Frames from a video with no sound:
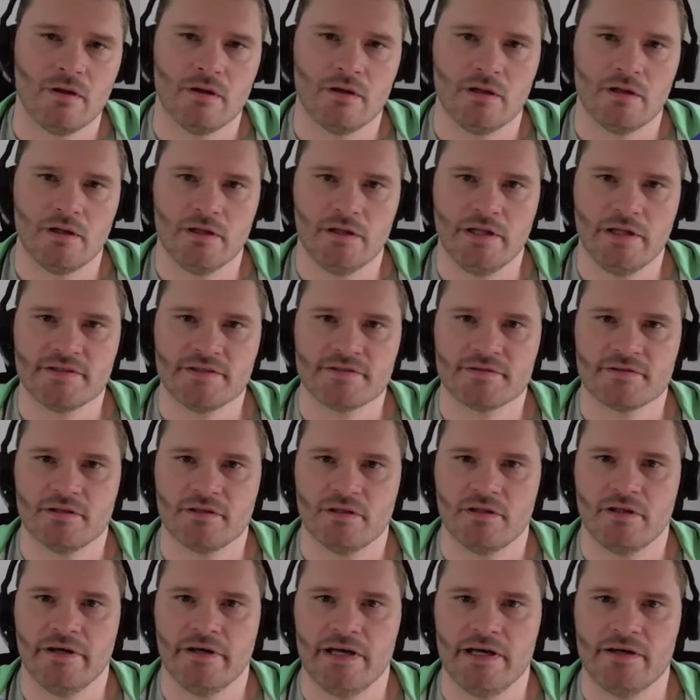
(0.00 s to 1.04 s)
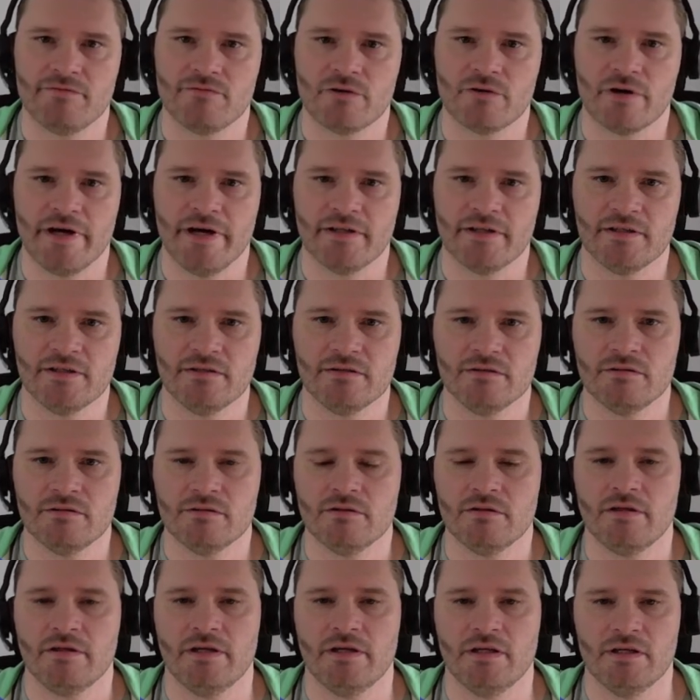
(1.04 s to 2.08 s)
Let's dive right in
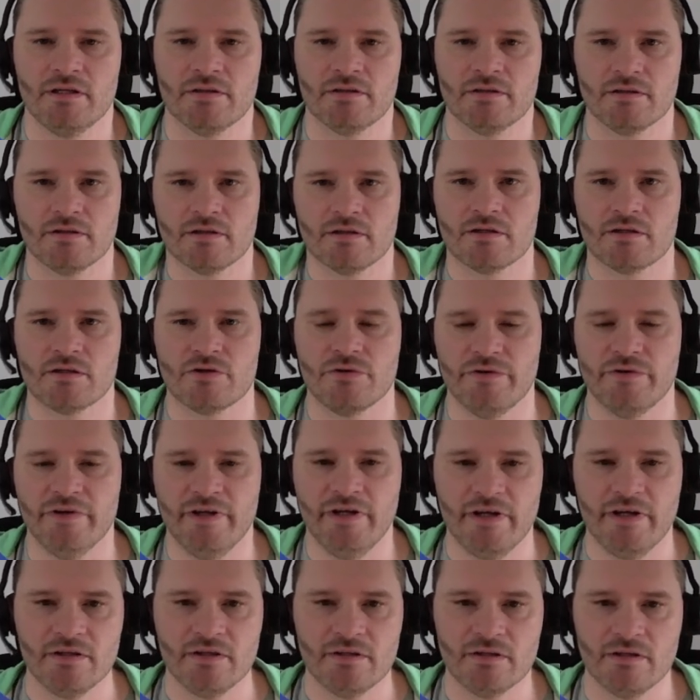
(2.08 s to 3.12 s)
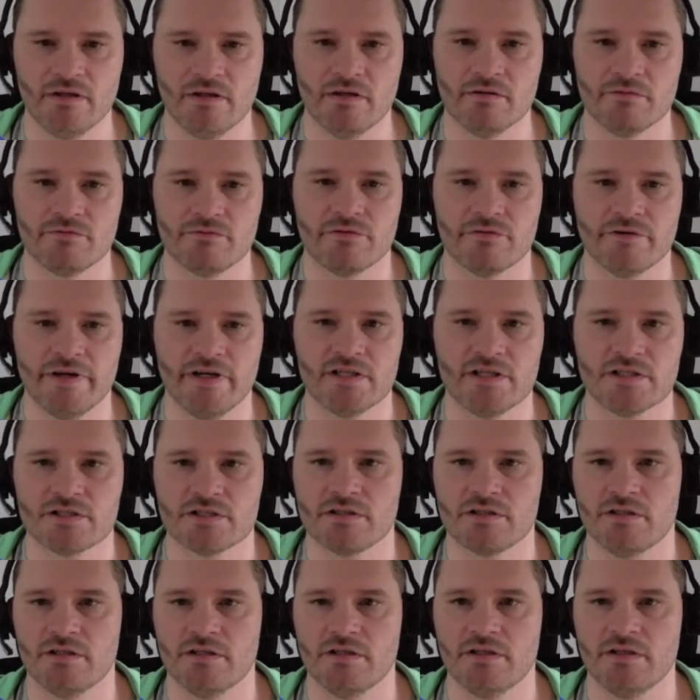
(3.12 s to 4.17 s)
and create a
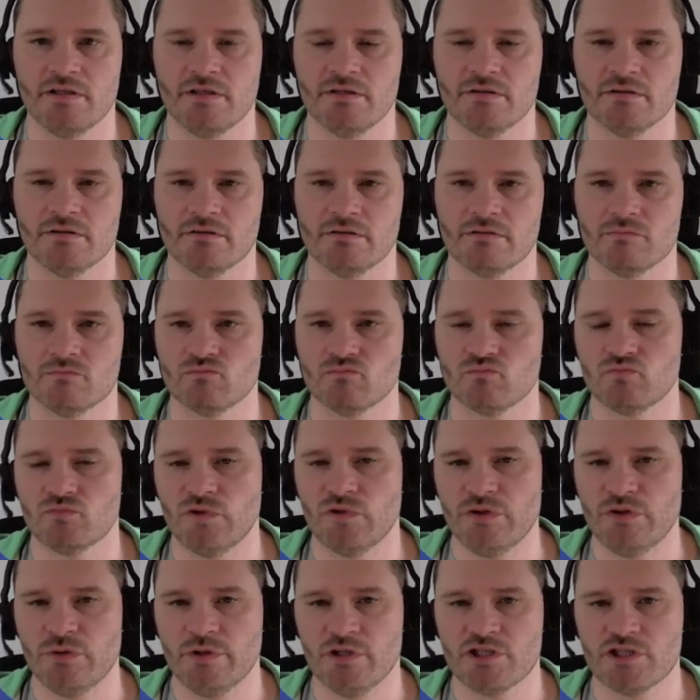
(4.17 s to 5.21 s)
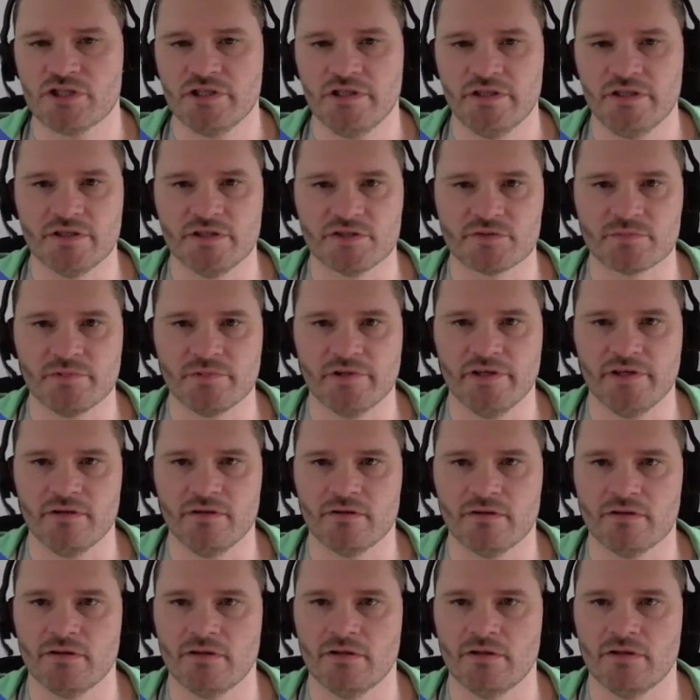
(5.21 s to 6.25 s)
fresh UHT display.
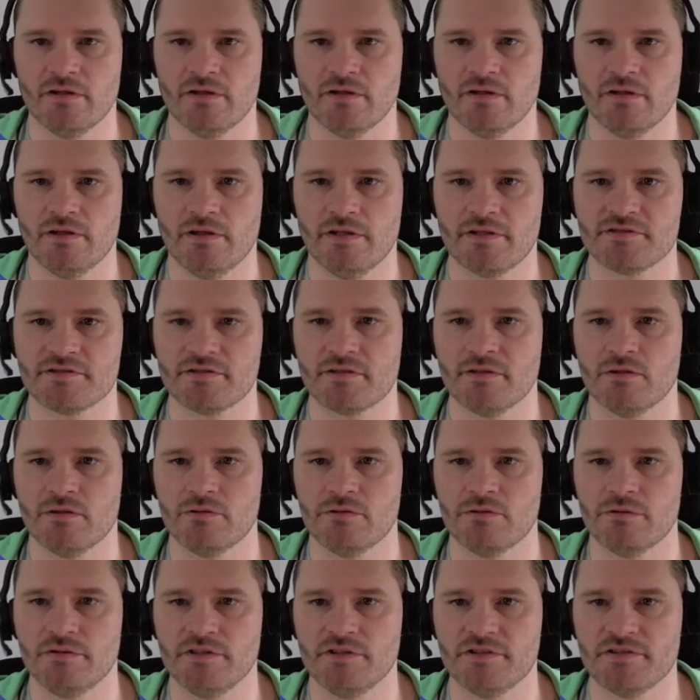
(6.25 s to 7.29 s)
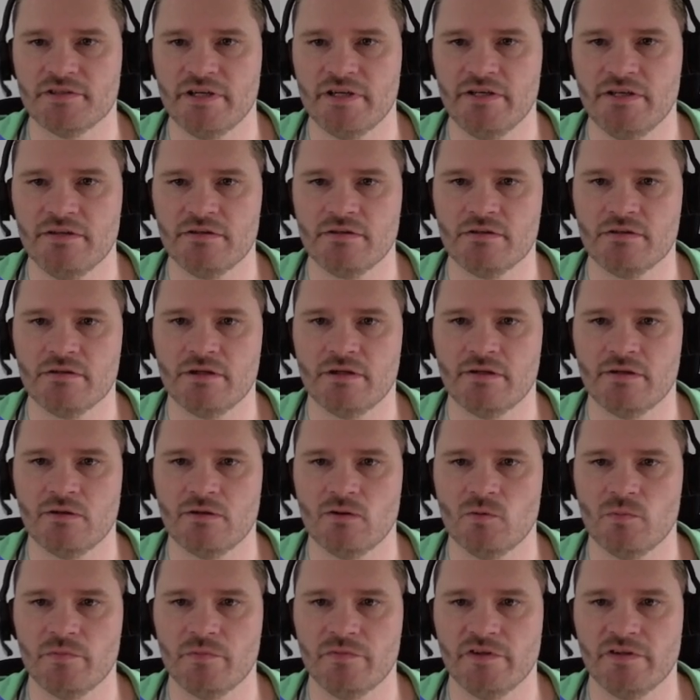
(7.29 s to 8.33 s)
Let's go to Designer and
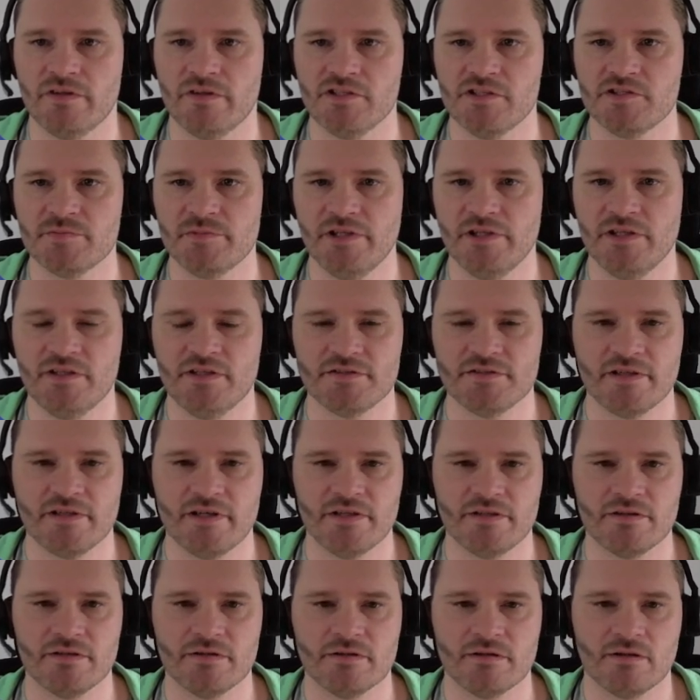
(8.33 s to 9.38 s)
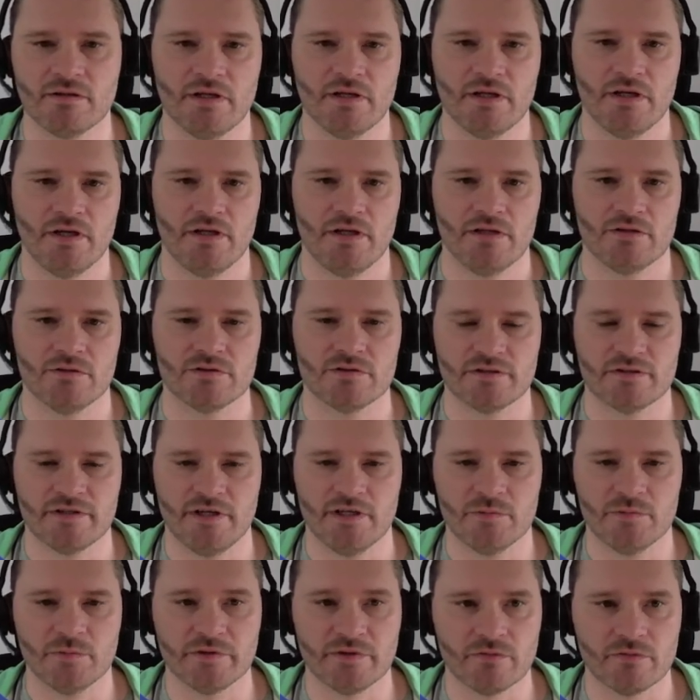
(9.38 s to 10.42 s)
open the Display Designer to
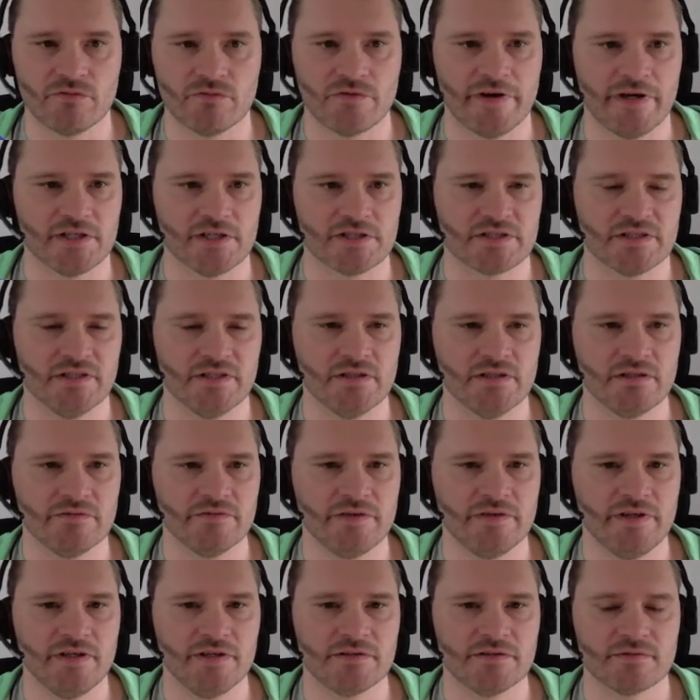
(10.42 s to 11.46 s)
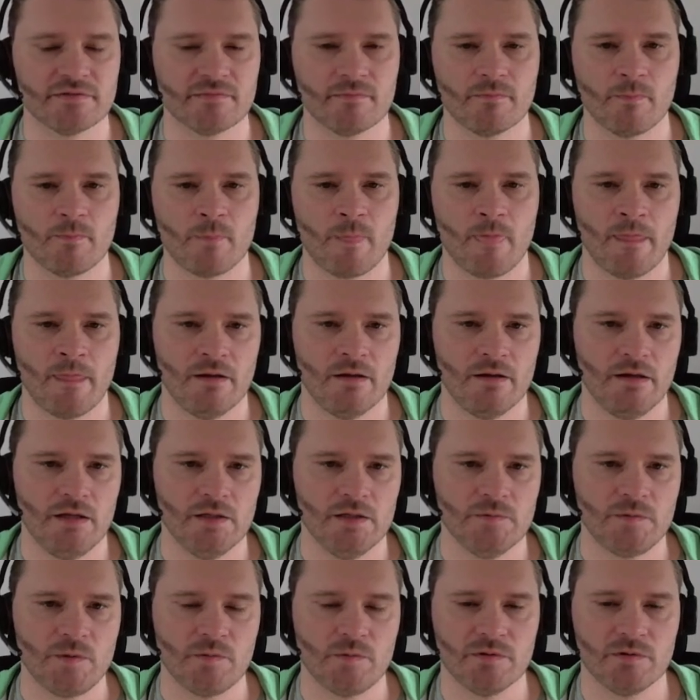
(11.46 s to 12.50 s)
start with a fresh interface,
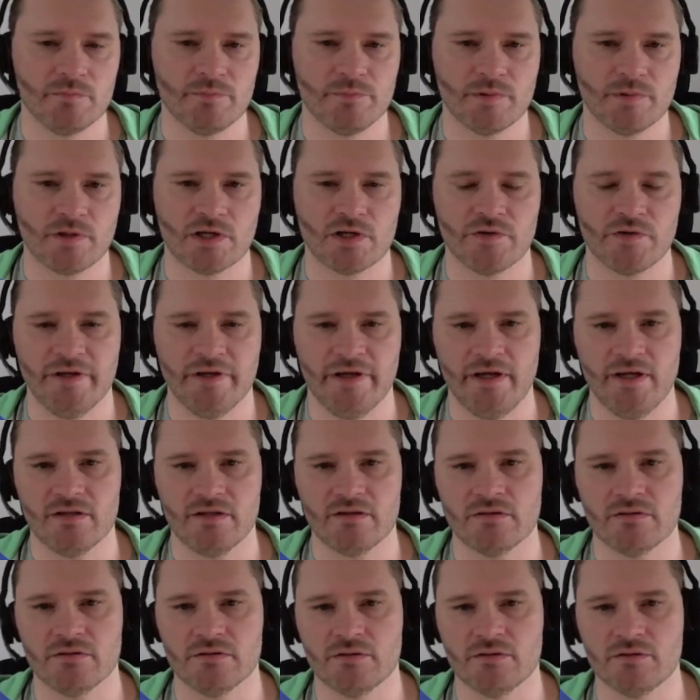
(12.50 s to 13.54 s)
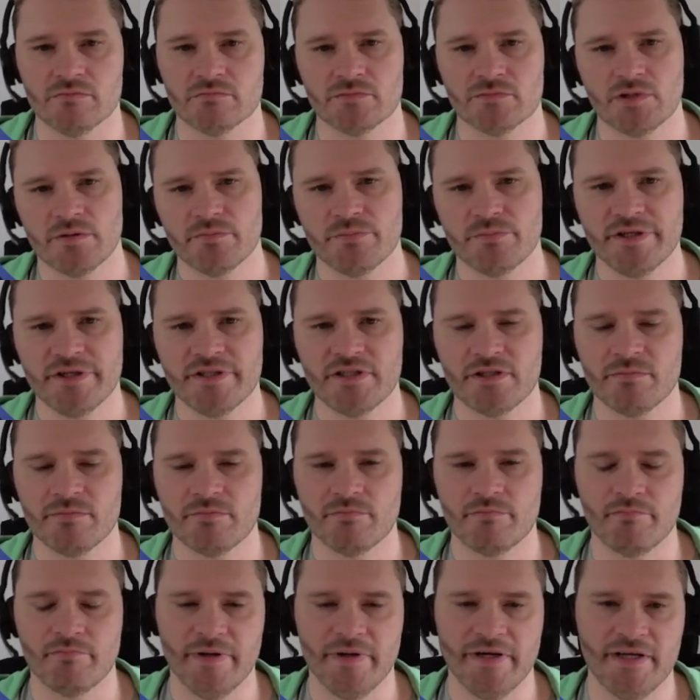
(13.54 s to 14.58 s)
and we will create a pretty
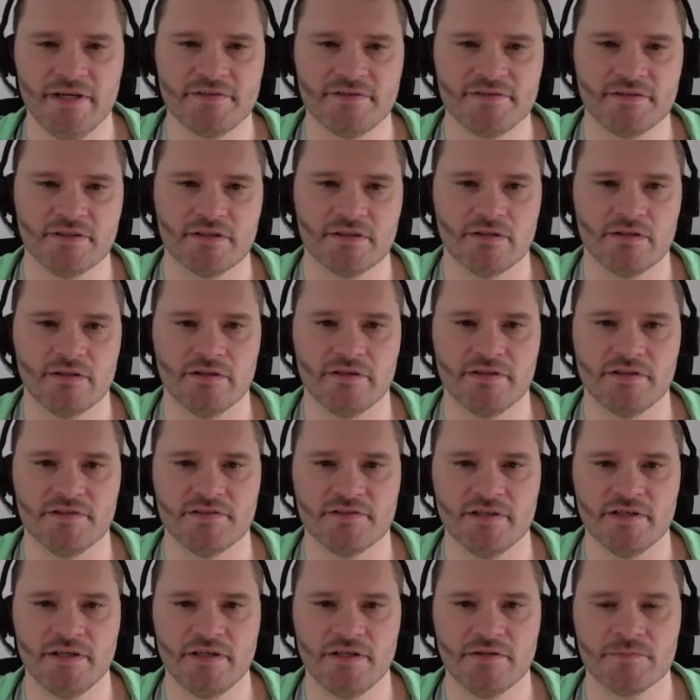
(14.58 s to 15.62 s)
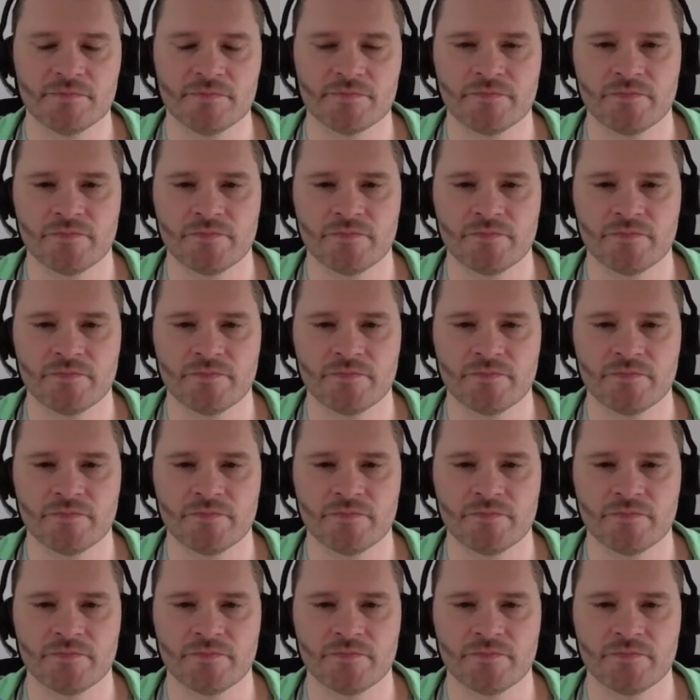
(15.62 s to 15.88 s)
basic design.